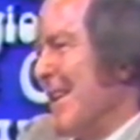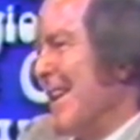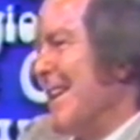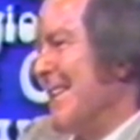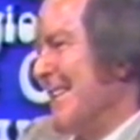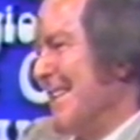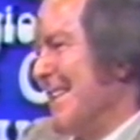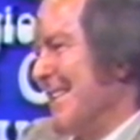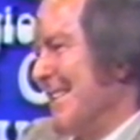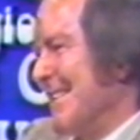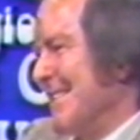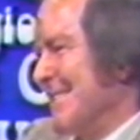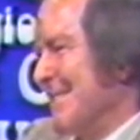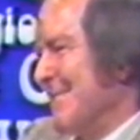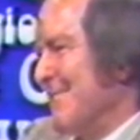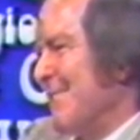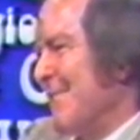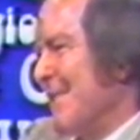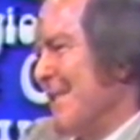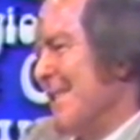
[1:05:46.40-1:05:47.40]
to
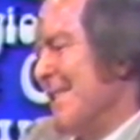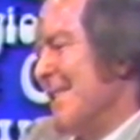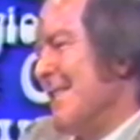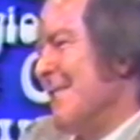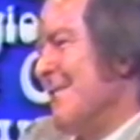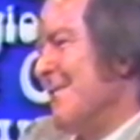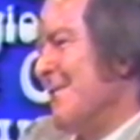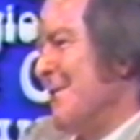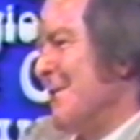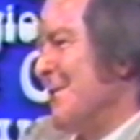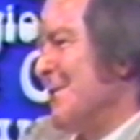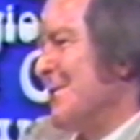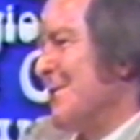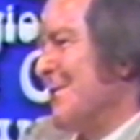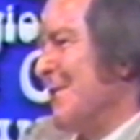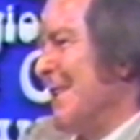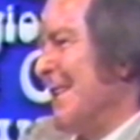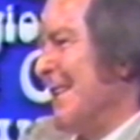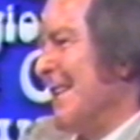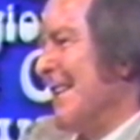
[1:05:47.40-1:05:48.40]
idealism,
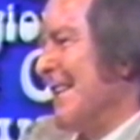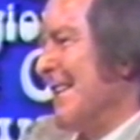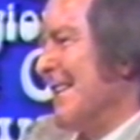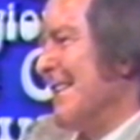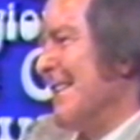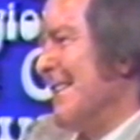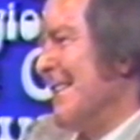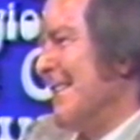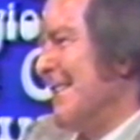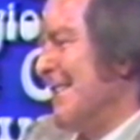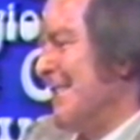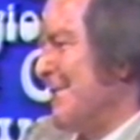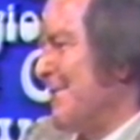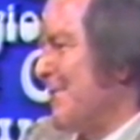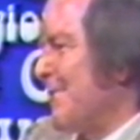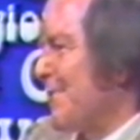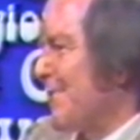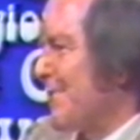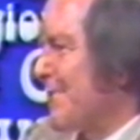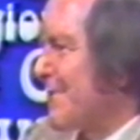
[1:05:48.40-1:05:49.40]
first reading uh,
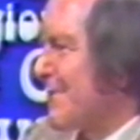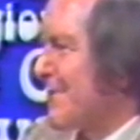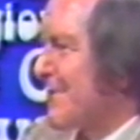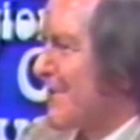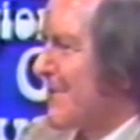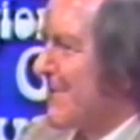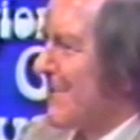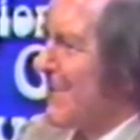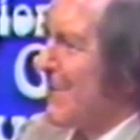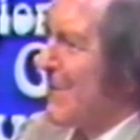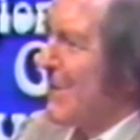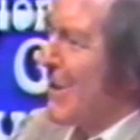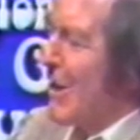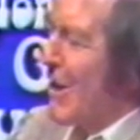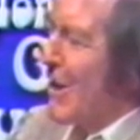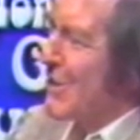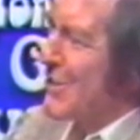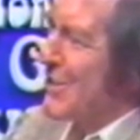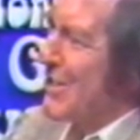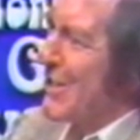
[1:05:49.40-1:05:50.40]

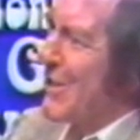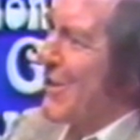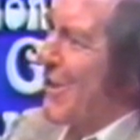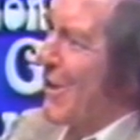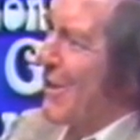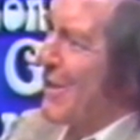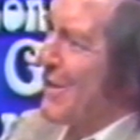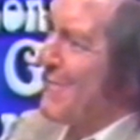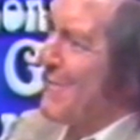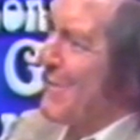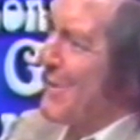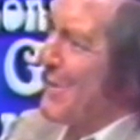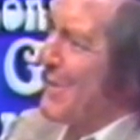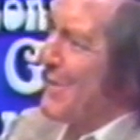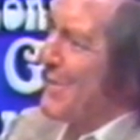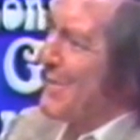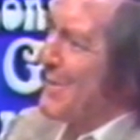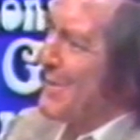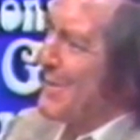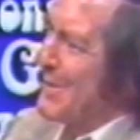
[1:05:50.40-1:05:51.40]
R.G. Collingwood,
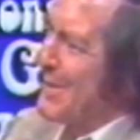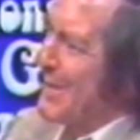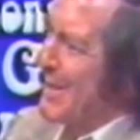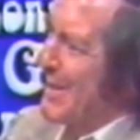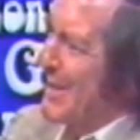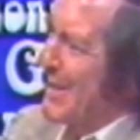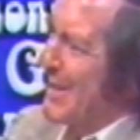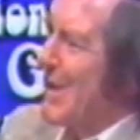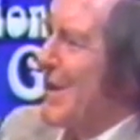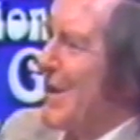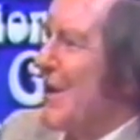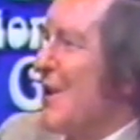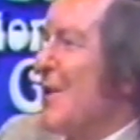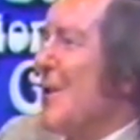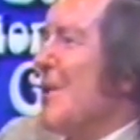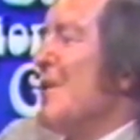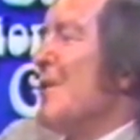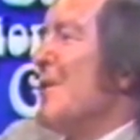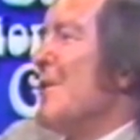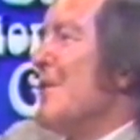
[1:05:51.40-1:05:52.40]
who was
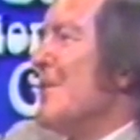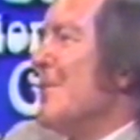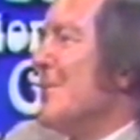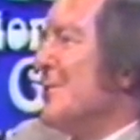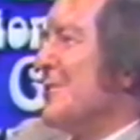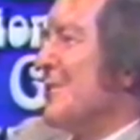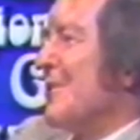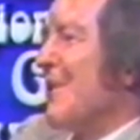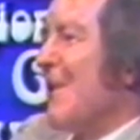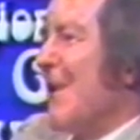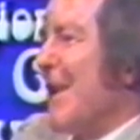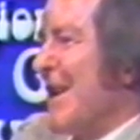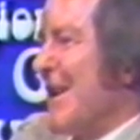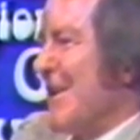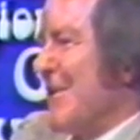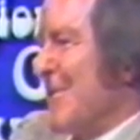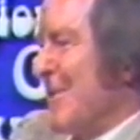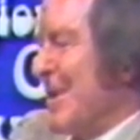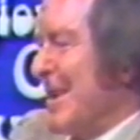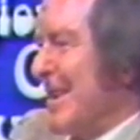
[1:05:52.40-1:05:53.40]
who was
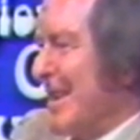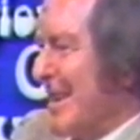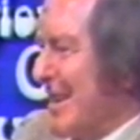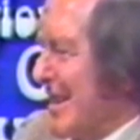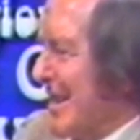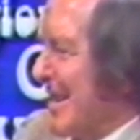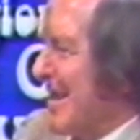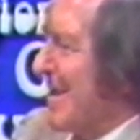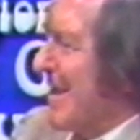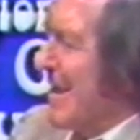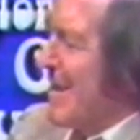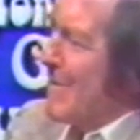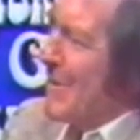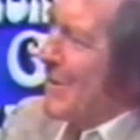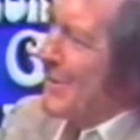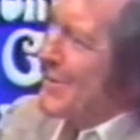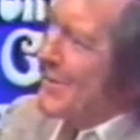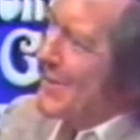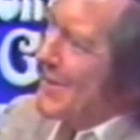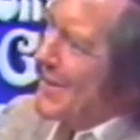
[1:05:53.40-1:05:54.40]
required reading in, in, in
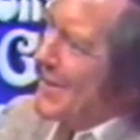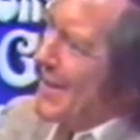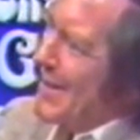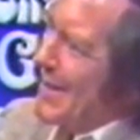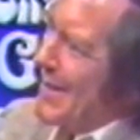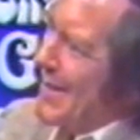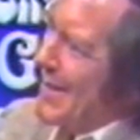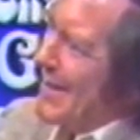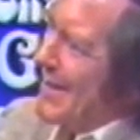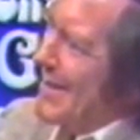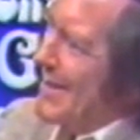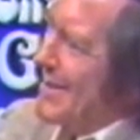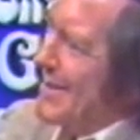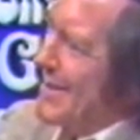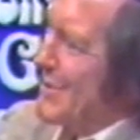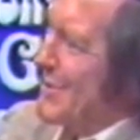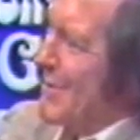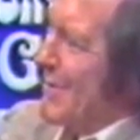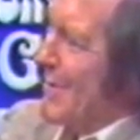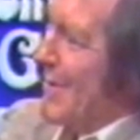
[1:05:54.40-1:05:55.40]
most uh,
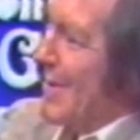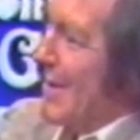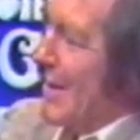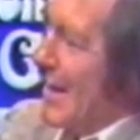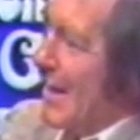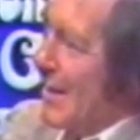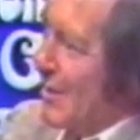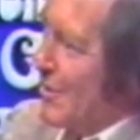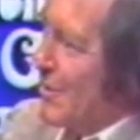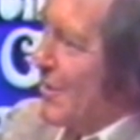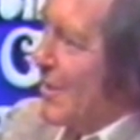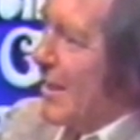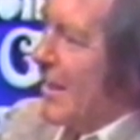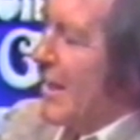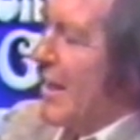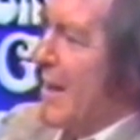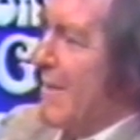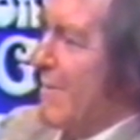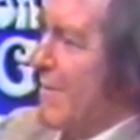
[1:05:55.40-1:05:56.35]
sort of history